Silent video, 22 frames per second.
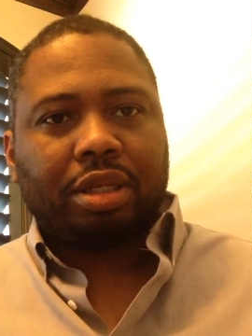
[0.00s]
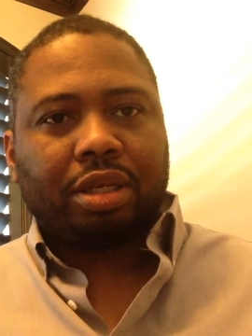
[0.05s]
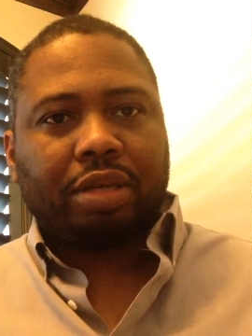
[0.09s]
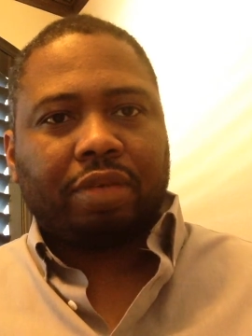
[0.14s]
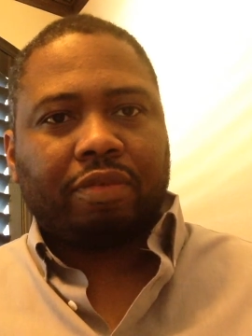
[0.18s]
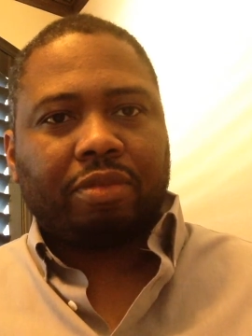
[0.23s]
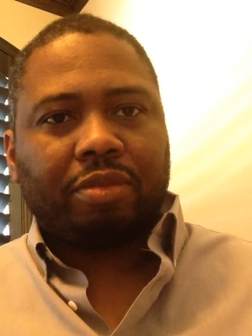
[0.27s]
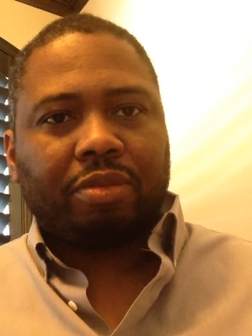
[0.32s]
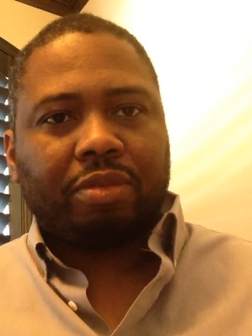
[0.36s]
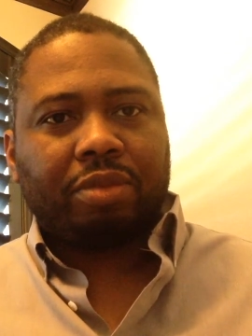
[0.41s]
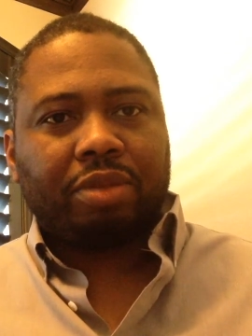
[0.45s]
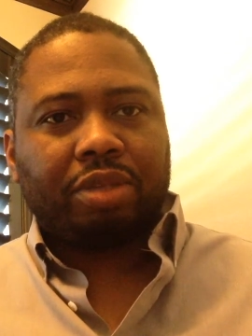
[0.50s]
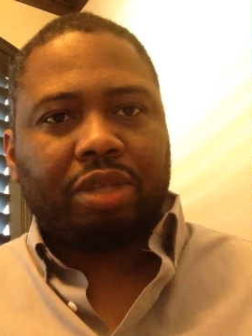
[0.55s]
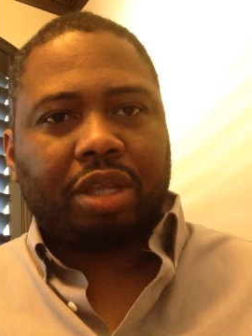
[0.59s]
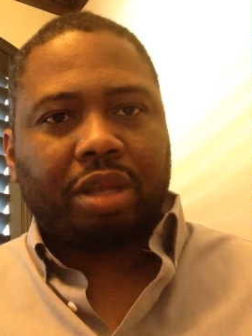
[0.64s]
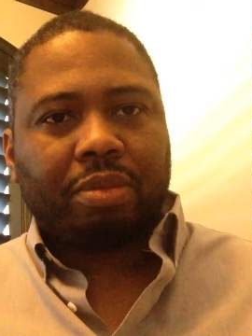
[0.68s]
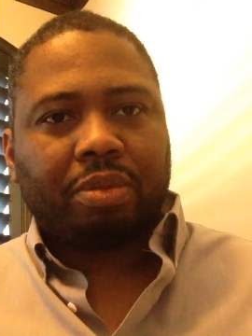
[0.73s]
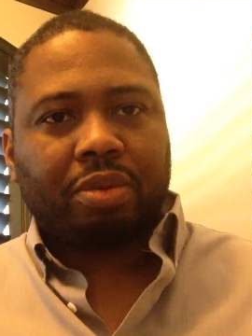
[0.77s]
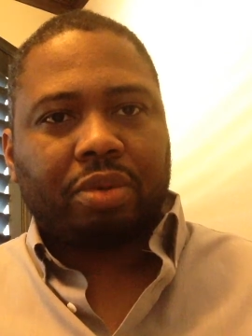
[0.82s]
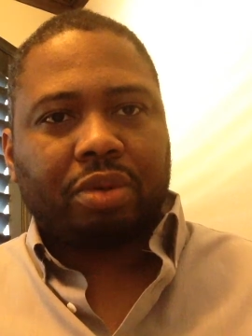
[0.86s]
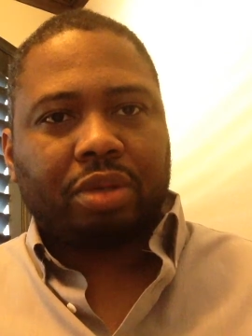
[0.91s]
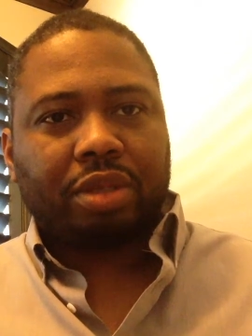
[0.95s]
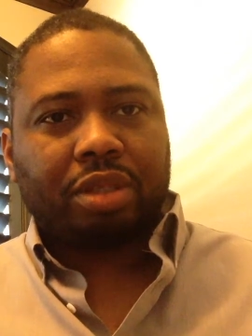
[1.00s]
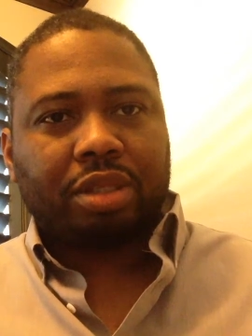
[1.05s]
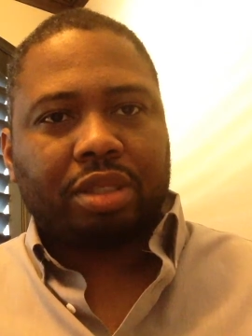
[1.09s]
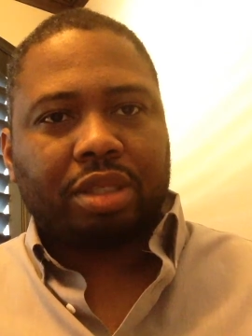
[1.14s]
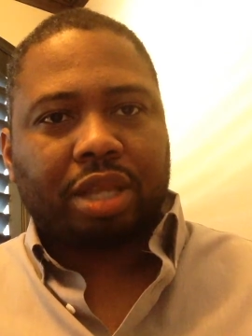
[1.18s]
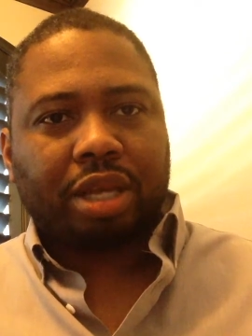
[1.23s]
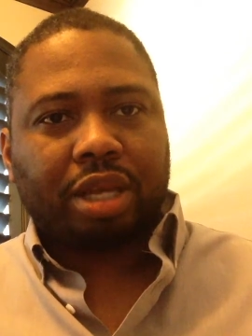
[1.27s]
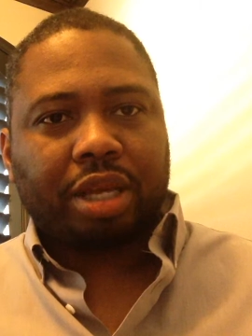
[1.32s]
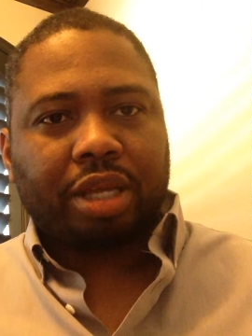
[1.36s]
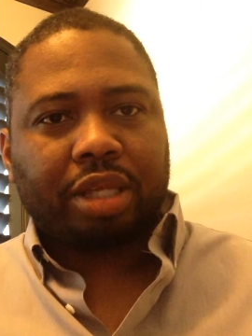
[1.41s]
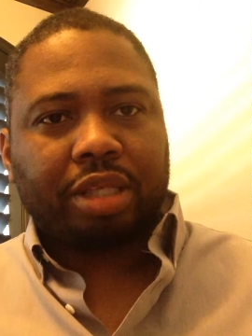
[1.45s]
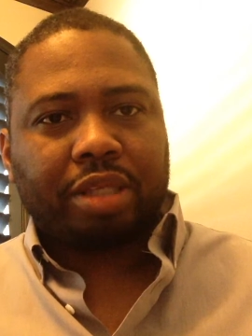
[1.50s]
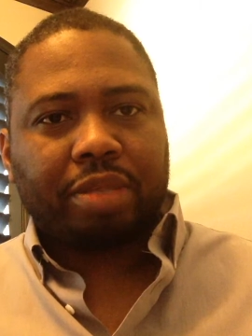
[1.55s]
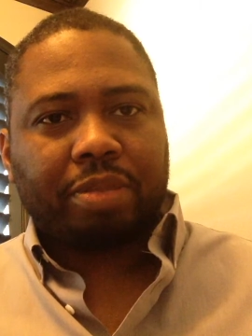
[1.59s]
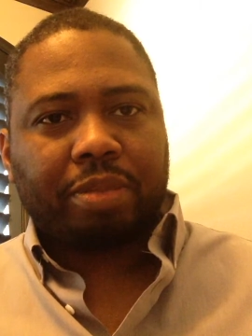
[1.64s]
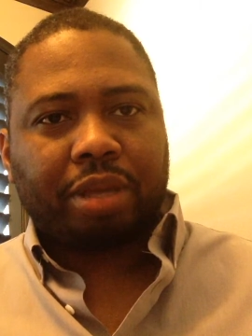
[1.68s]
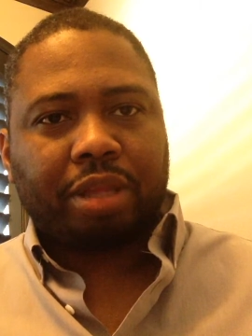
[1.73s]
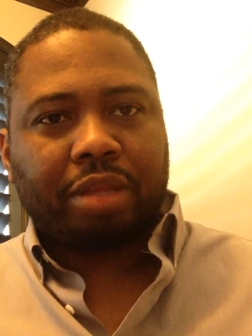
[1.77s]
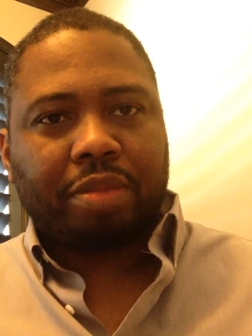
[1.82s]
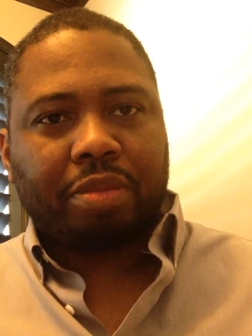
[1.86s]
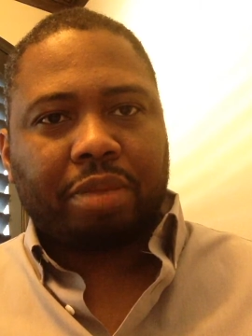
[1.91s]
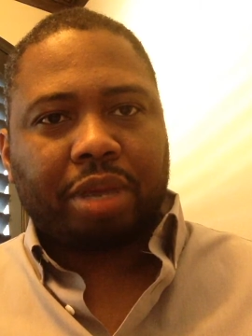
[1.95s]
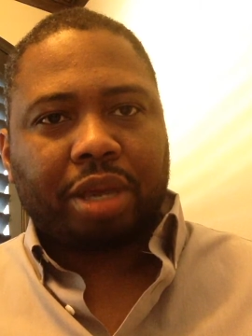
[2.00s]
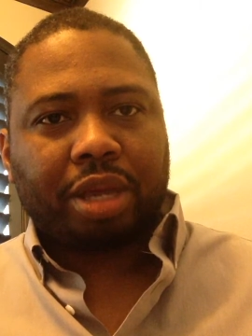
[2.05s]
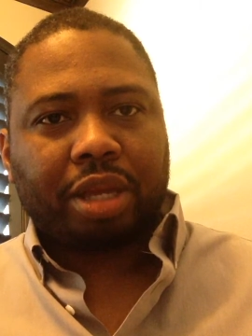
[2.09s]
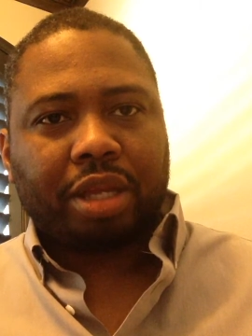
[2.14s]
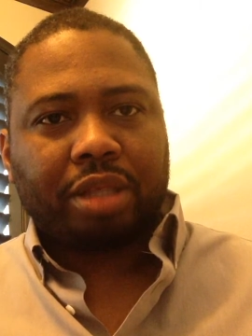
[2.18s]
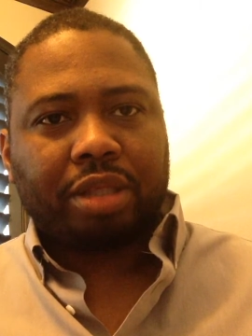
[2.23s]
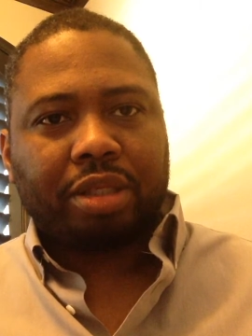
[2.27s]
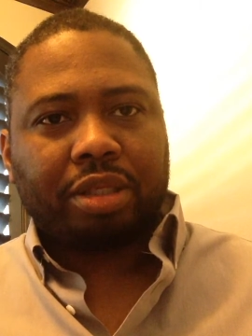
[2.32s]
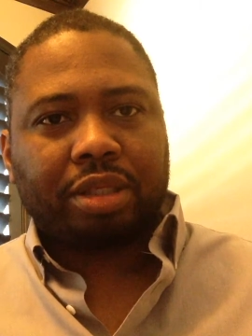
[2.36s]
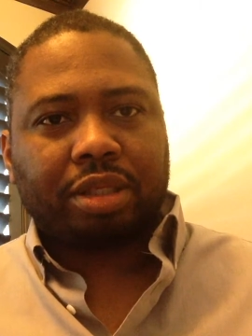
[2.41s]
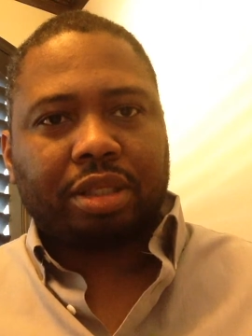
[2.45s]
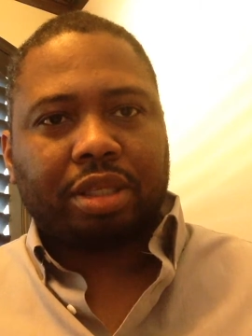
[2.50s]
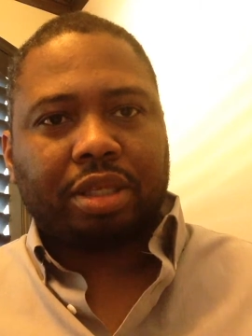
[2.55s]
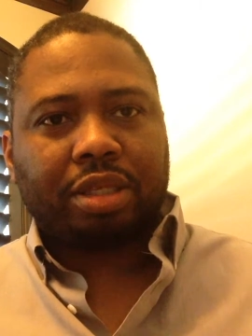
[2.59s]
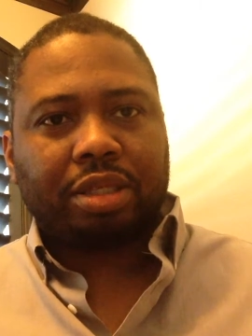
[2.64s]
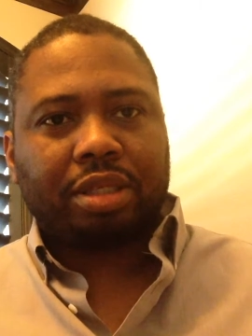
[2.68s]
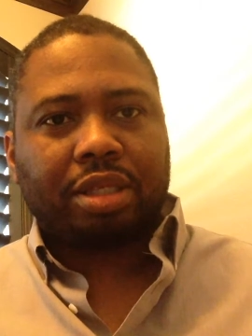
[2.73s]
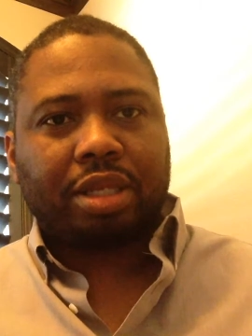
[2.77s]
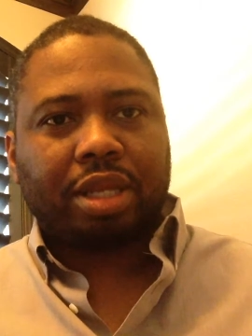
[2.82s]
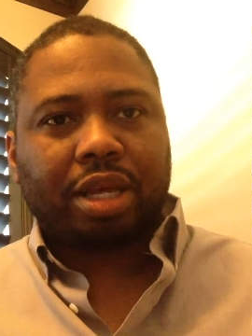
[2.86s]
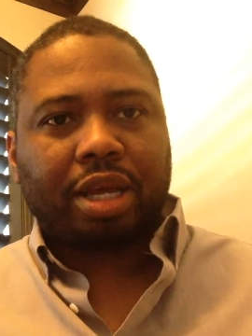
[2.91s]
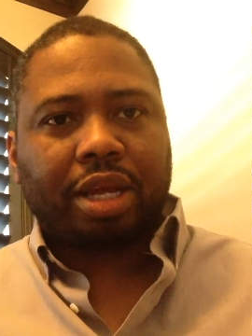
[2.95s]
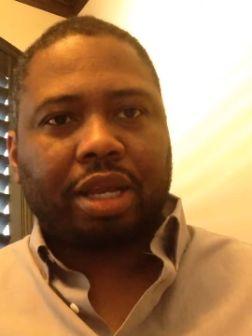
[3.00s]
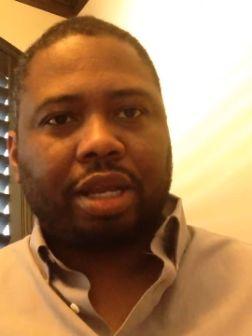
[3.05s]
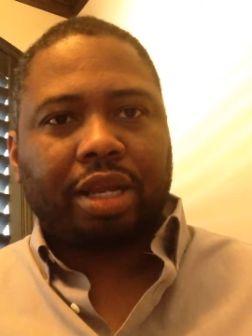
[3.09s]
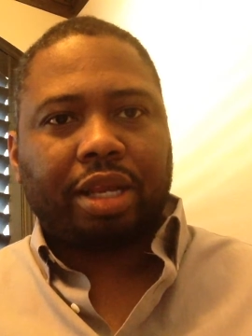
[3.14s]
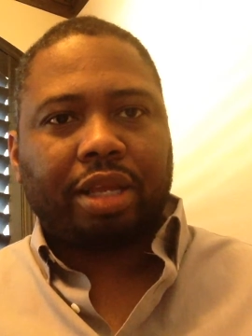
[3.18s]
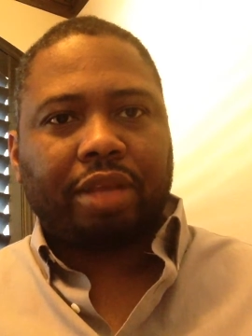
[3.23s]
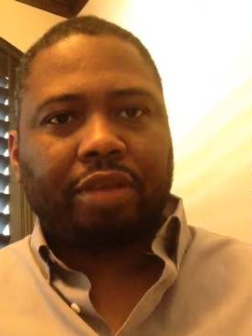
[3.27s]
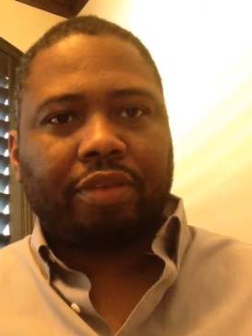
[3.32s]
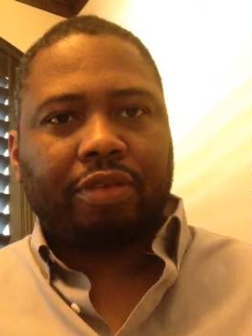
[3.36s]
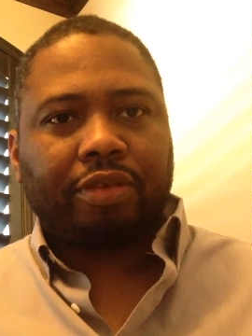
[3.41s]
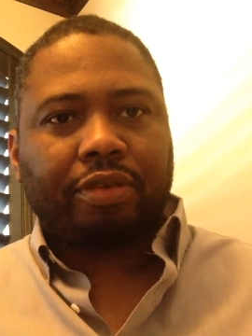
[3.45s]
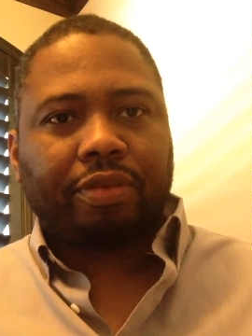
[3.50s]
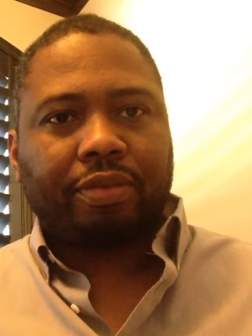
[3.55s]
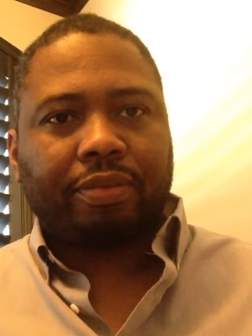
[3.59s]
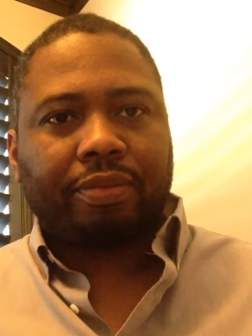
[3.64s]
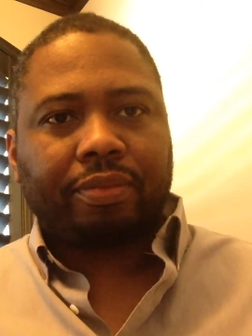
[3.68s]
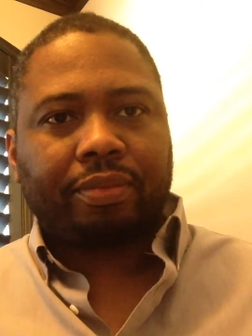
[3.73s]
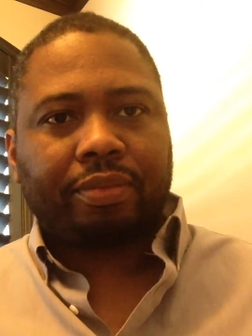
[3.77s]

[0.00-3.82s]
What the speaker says: from a standpoint of science, mathematics, things of that nature.